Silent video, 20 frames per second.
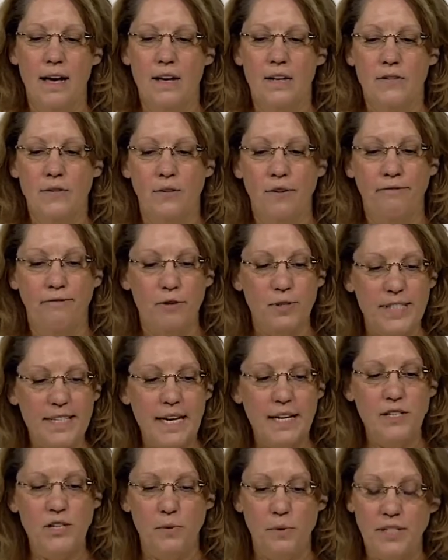So the first
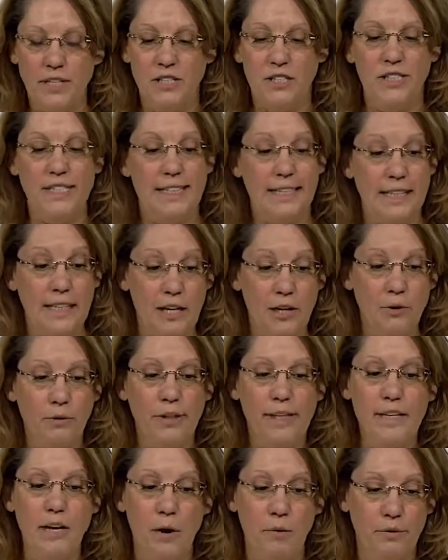thing I do is I just
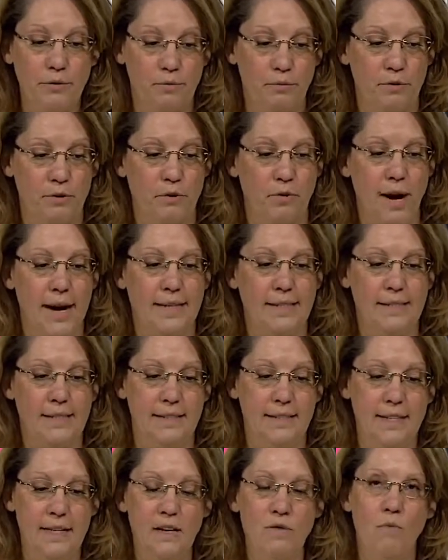literally go through and
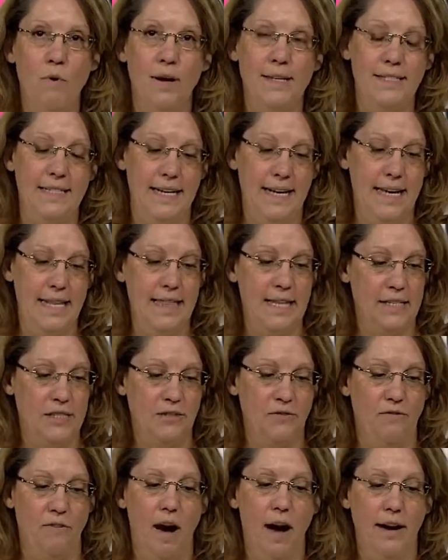see what's in this
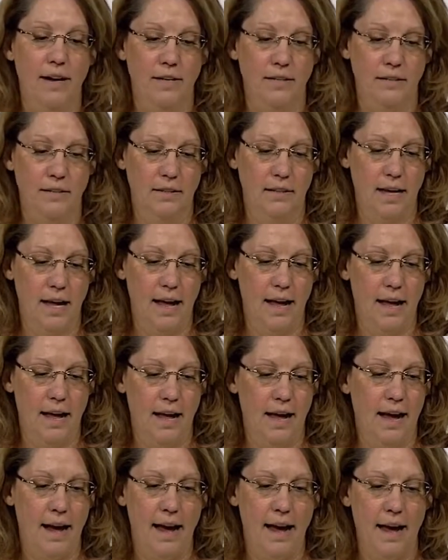file
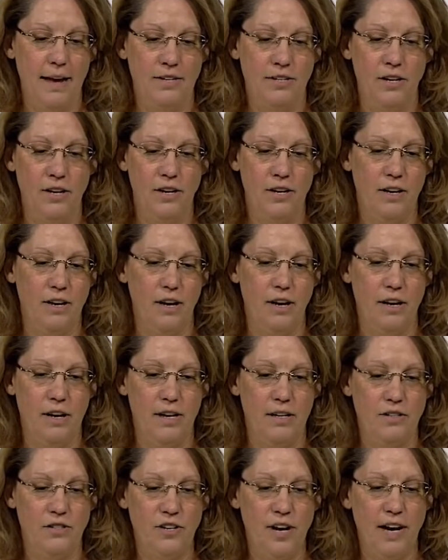and
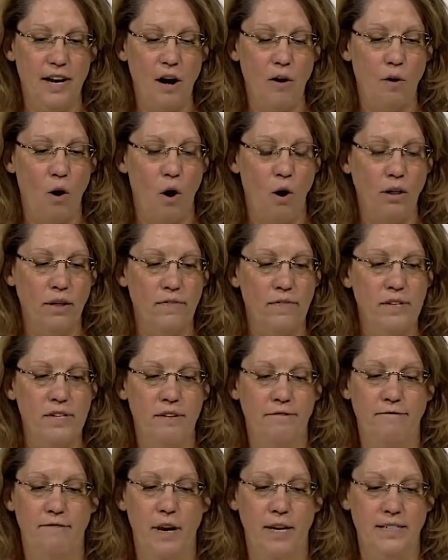check out all of the
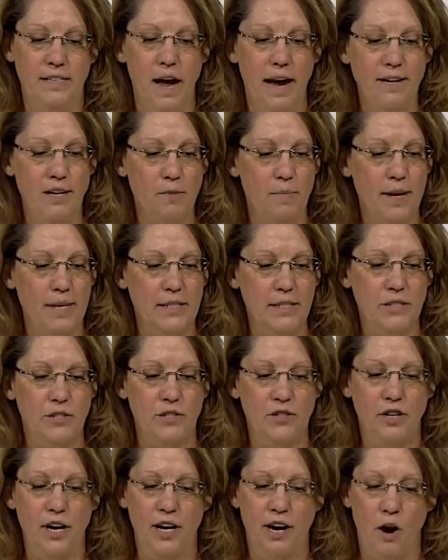different documents,
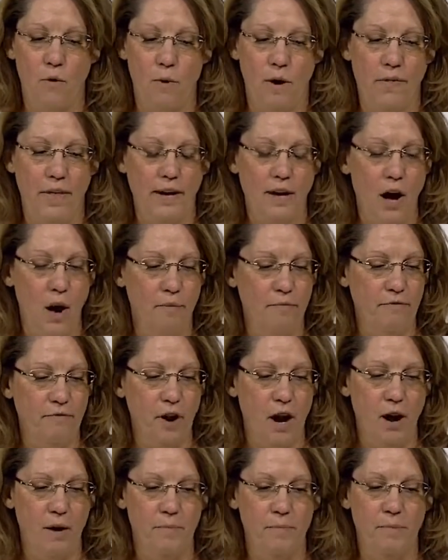check out where they come
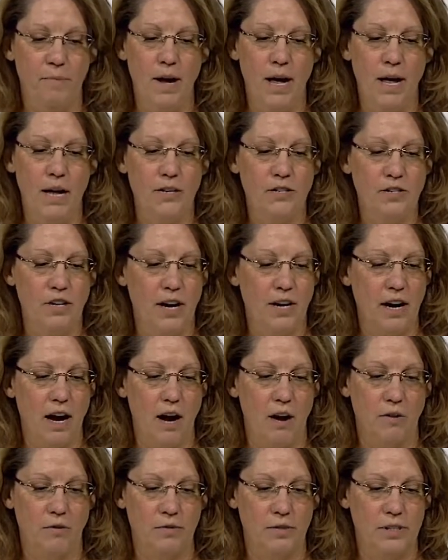from, check
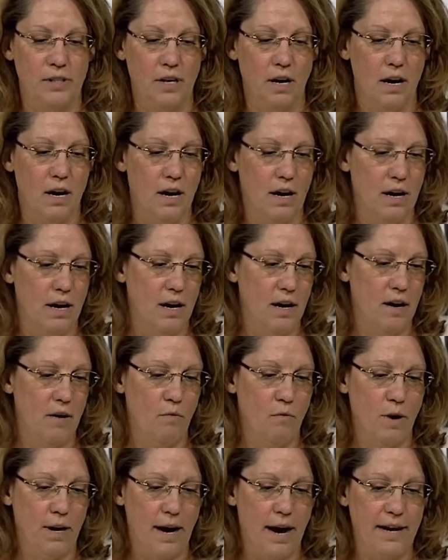out
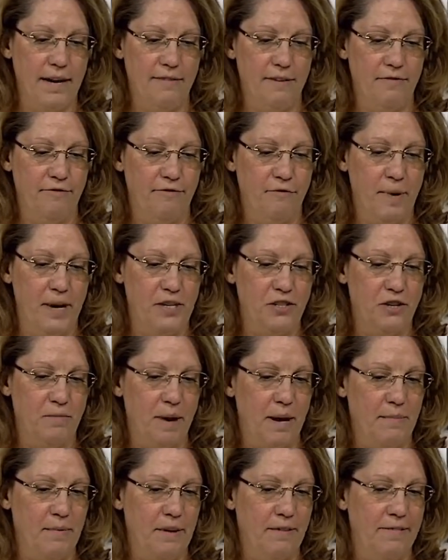what kind of information
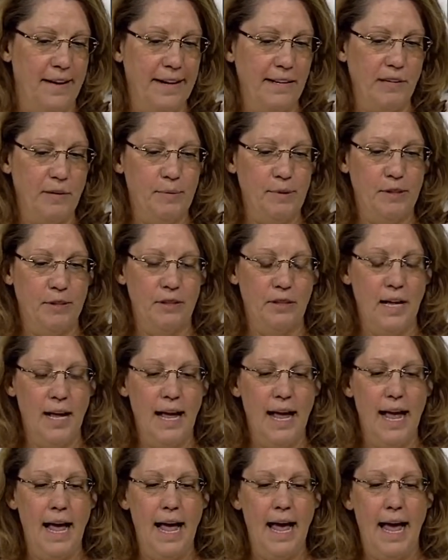might be available,
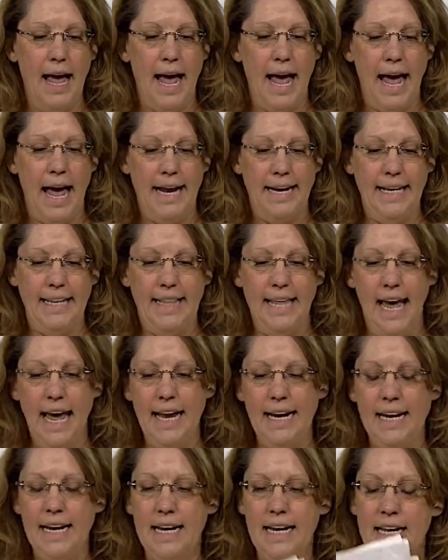and
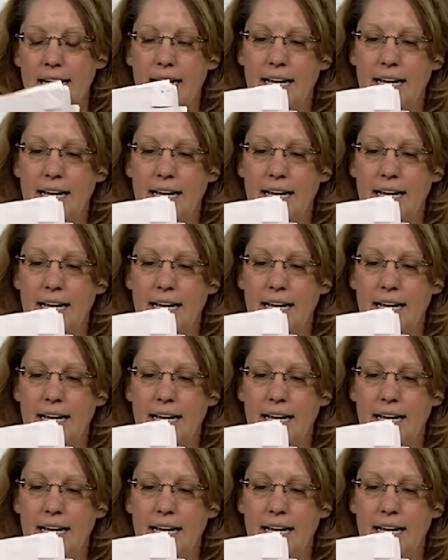then